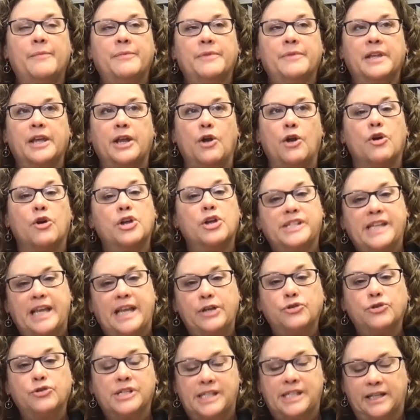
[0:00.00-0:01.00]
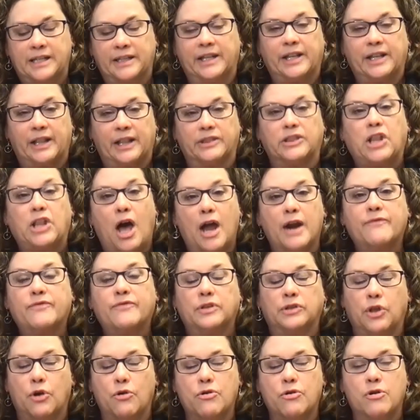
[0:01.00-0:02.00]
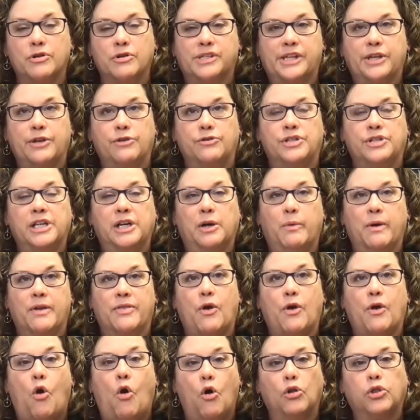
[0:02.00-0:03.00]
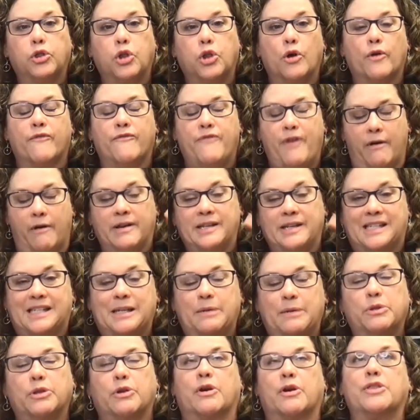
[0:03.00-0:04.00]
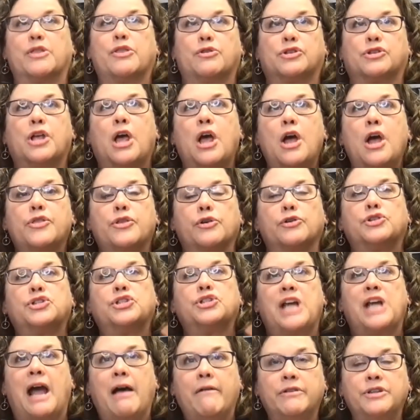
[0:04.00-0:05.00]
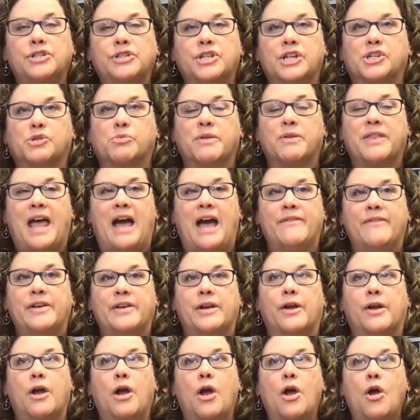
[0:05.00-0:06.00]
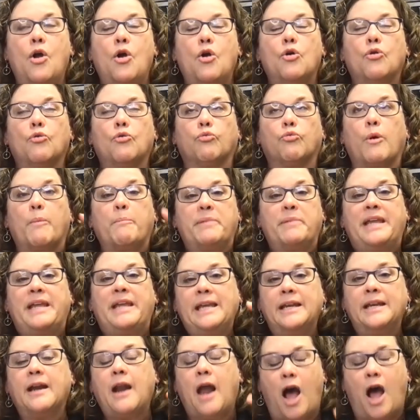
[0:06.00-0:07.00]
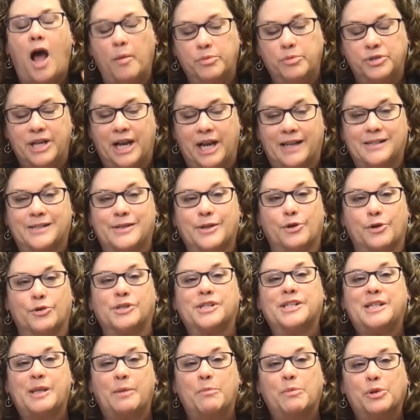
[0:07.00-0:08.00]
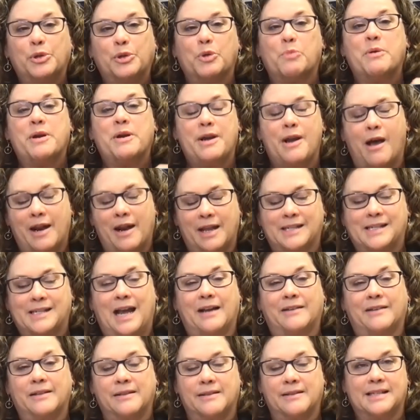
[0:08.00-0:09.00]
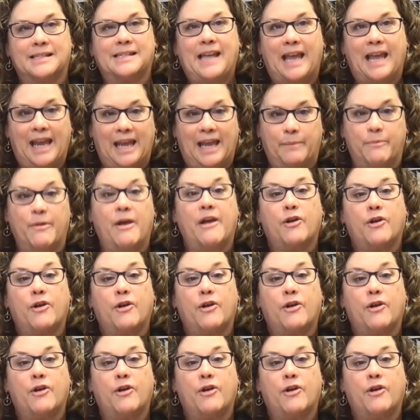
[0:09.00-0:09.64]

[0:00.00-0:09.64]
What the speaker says: you know, because interestingly, a lot of the logos that you deal with all look very similar, and there's challenges with having repeated objects that are similar but not exactly the same